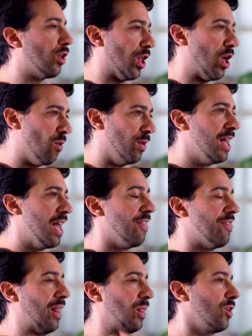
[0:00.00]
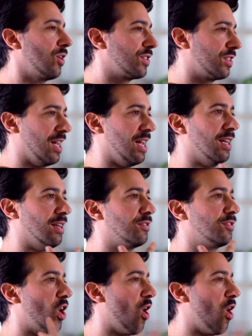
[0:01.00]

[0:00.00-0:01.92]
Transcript: clone that looks and